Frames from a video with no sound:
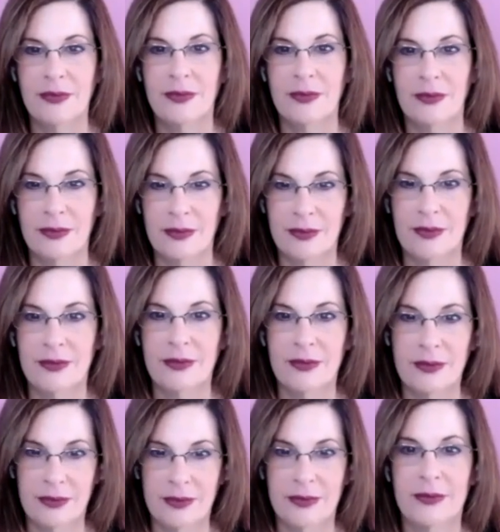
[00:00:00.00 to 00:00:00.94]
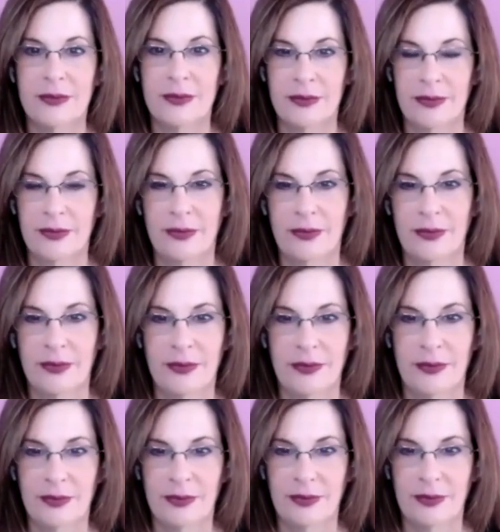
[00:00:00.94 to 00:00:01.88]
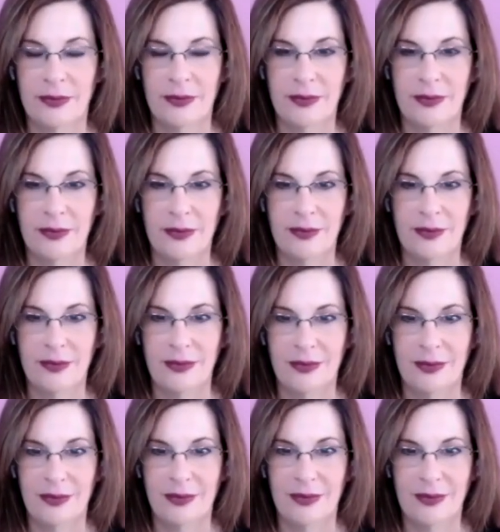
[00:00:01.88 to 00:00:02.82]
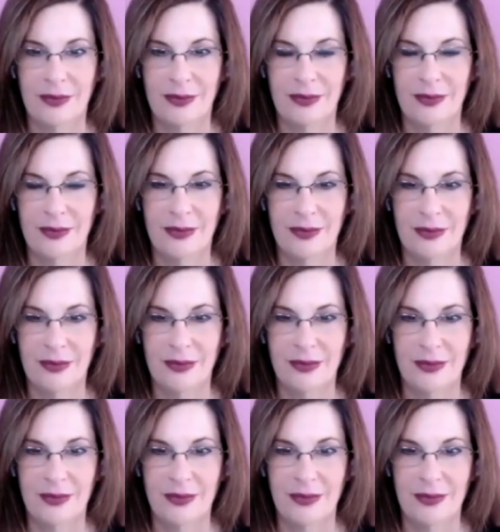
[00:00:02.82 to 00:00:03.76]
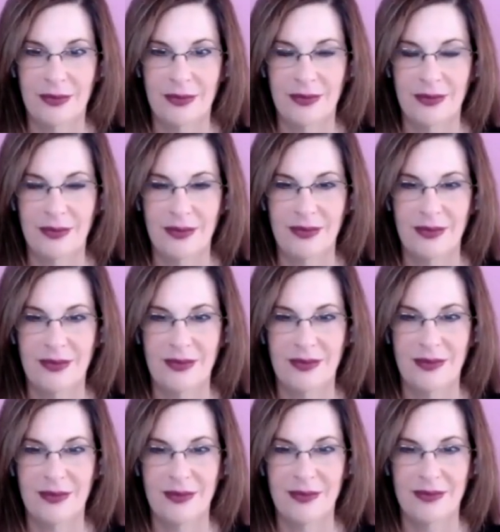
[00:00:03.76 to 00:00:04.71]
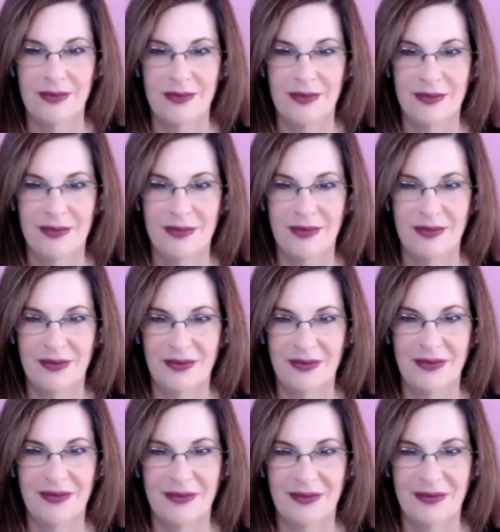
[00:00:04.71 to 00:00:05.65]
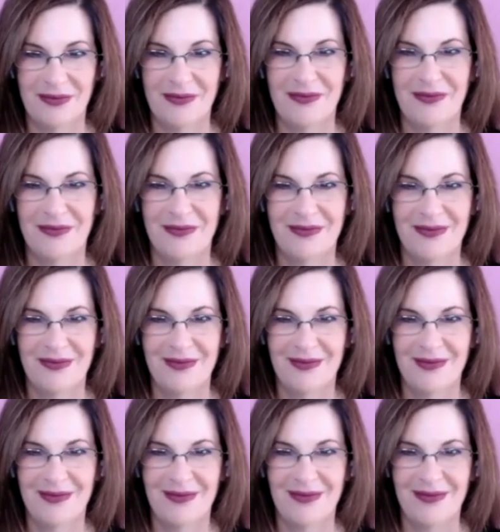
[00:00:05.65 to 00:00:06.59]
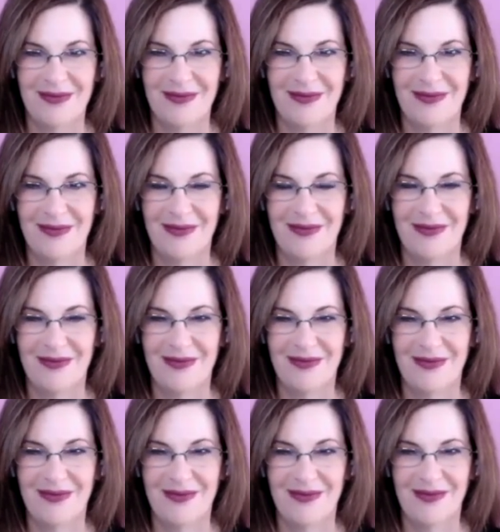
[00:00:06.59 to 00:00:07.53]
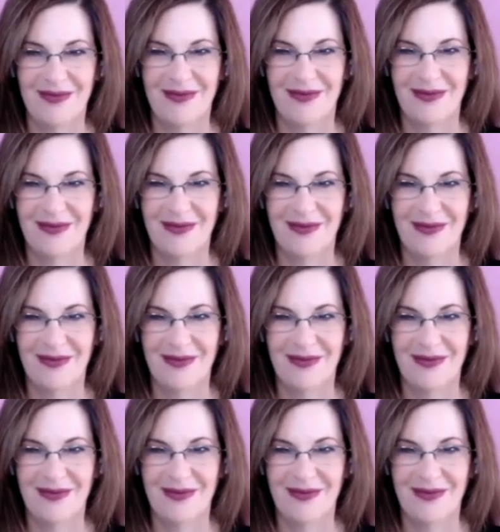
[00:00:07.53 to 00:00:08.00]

(silent)